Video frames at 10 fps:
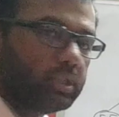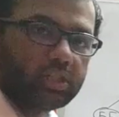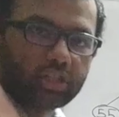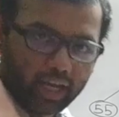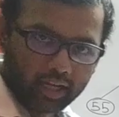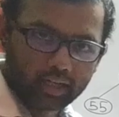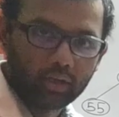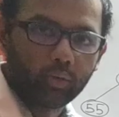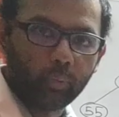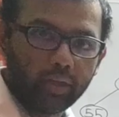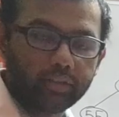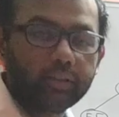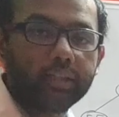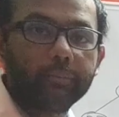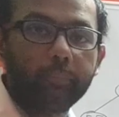check whether
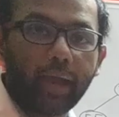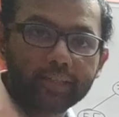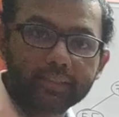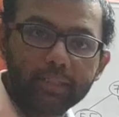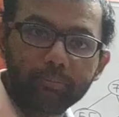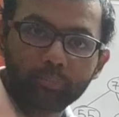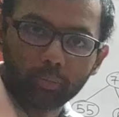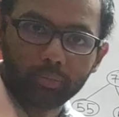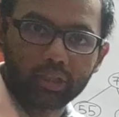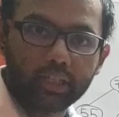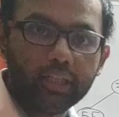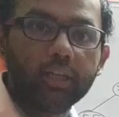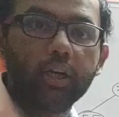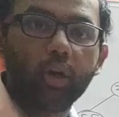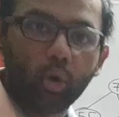the max heap property
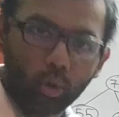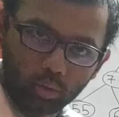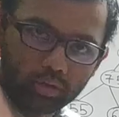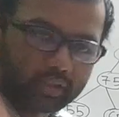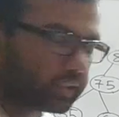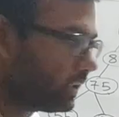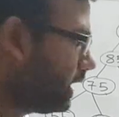holds